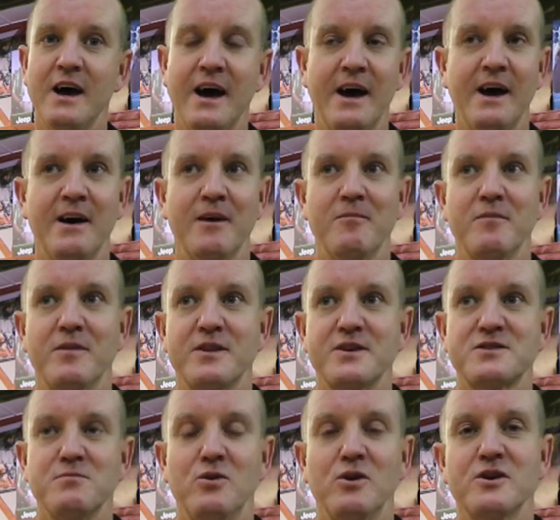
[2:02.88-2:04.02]
The
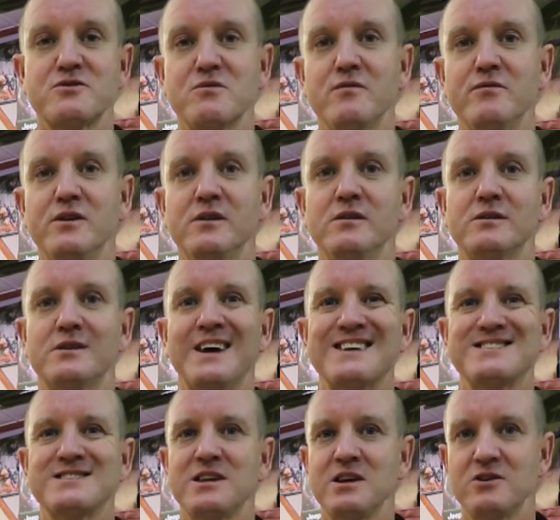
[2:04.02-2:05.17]
smaller swivel
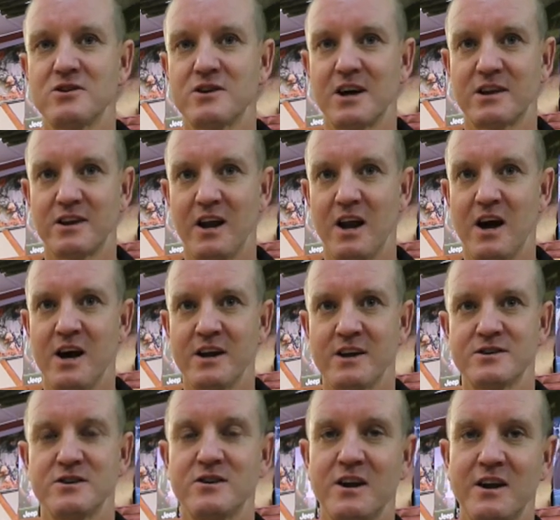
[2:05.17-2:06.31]
does tend to cut the line,
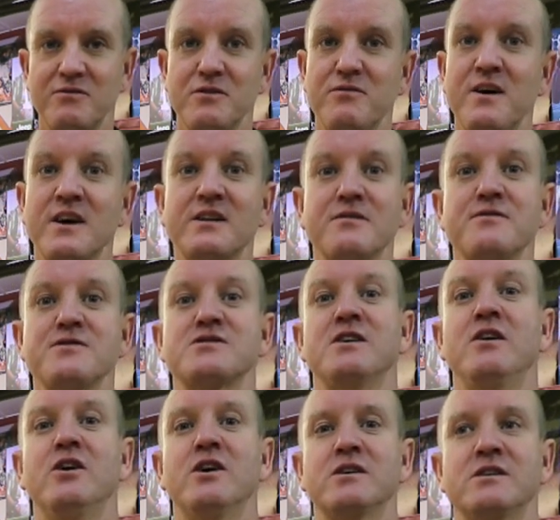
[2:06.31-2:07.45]
so you're going to have to fight the fish a
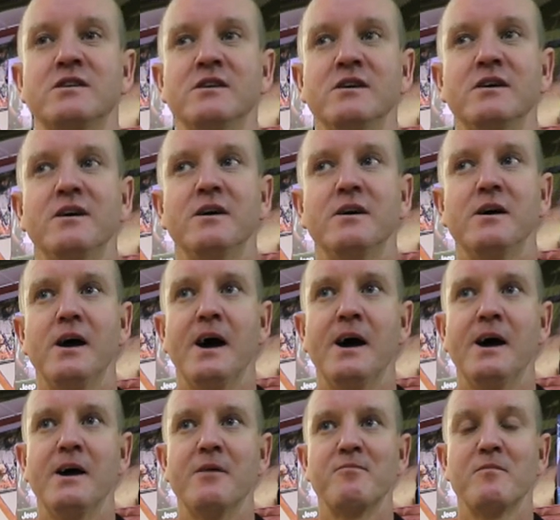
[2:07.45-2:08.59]
lot
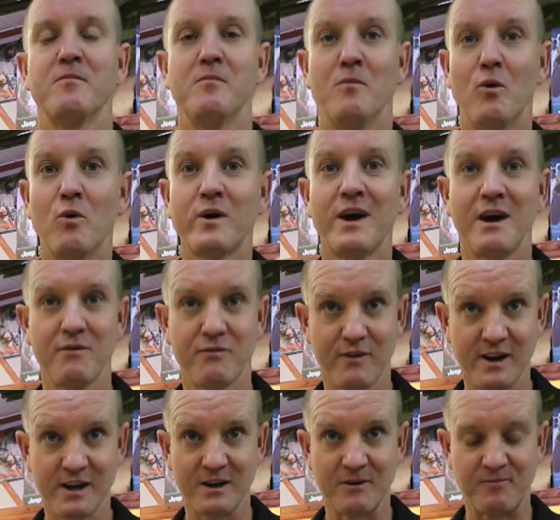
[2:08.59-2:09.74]
more
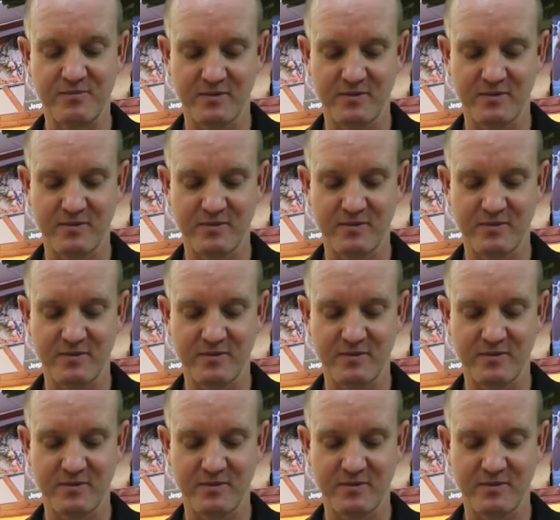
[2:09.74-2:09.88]
carefully.